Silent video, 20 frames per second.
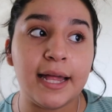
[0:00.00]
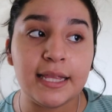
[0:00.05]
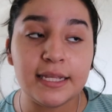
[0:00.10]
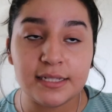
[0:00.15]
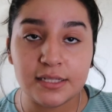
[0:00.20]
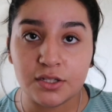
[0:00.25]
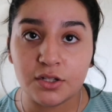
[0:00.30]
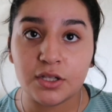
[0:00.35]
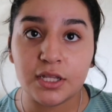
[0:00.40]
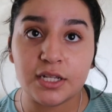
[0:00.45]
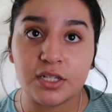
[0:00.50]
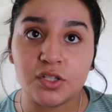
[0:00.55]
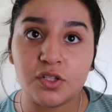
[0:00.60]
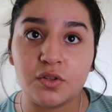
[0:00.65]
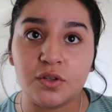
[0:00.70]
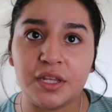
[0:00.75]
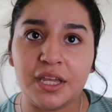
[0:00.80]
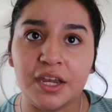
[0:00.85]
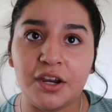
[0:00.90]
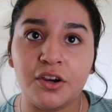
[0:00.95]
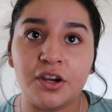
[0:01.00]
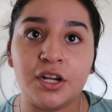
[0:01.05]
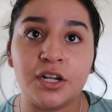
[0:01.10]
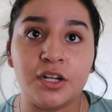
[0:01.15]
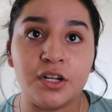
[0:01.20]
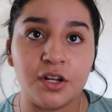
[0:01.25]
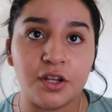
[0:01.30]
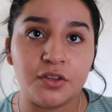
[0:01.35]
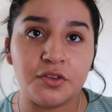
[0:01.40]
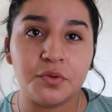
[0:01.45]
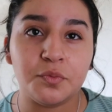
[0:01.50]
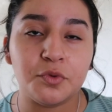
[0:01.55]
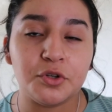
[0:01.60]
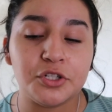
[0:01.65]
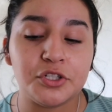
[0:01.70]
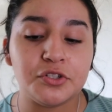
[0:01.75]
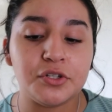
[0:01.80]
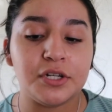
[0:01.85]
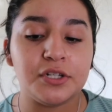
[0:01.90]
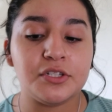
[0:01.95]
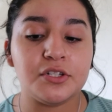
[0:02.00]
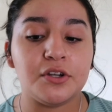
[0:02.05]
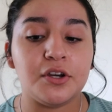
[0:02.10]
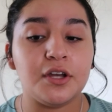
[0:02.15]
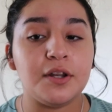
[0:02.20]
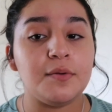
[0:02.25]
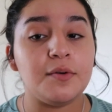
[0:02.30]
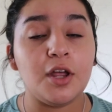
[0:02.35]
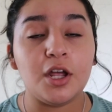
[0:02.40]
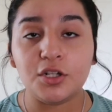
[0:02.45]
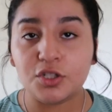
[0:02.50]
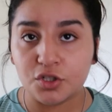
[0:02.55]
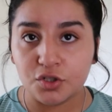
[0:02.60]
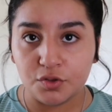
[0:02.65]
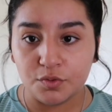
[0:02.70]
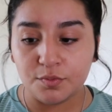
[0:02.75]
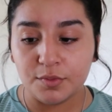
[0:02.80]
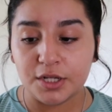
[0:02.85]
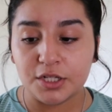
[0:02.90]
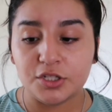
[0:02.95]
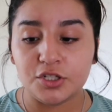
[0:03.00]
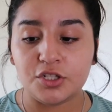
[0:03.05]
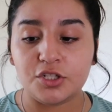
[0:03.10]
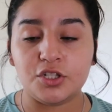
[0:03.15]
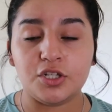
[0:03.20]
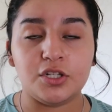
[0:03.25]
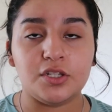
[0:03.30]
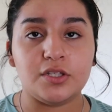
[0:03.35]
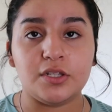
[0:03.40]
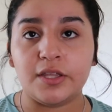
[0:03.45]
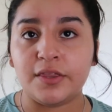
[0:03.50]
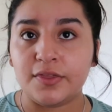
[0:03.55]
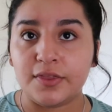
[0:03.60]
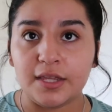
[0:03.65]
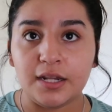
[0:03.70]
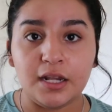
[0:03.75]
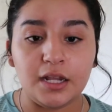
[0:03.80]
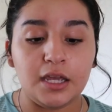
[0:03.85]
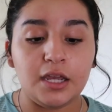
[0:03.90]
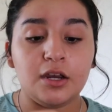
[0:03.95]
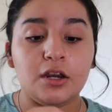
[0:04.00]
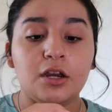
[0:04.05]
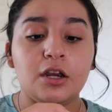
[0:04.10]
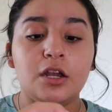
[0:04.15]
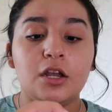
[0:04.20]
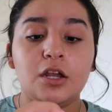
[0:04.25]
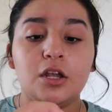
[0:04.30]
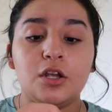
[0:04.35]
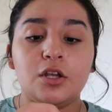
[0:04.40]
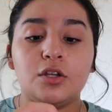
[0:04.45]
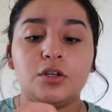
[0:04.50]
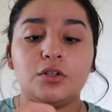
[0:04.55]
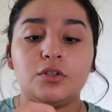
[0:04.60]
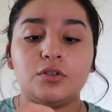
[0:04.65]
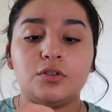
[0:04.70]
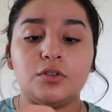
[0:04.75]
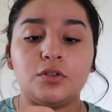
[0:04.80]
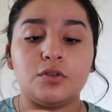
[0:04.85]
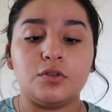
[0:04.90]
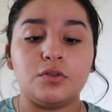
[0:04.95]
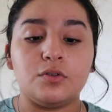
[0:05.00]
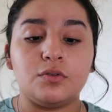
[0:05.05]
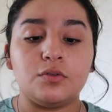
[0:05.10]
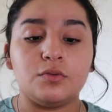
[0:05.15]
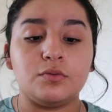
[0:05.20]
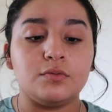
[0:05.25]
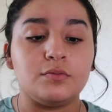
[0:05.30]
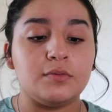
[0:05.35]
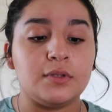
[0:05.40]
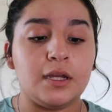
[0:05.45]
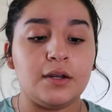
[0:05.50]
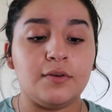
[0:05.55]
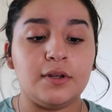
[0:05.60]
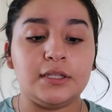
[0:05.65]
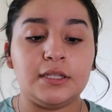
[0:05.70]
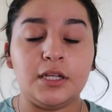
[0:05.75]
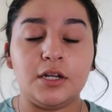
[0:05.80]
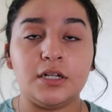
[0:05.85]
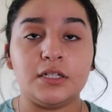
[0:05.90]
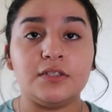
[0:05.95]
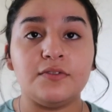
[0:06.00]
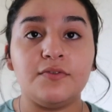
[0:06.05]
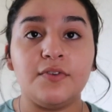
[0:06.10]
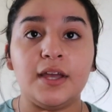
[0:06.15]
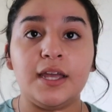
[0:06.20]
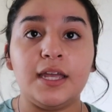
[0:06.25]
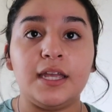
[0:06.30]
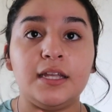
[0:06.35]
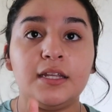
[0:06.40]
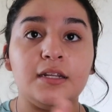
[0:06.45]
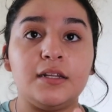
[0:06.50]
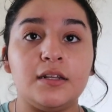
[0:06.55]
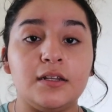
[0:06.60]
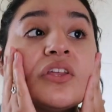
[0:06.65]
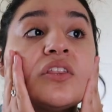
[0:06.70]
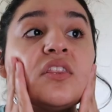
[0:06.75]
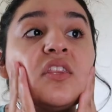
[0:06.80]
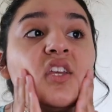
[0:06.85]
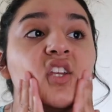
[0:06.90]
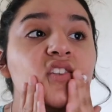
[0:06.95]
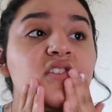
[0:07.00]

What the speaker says: I still like to layer another moisturizer on. Not too much, just a thin layer, so that right there is fine. And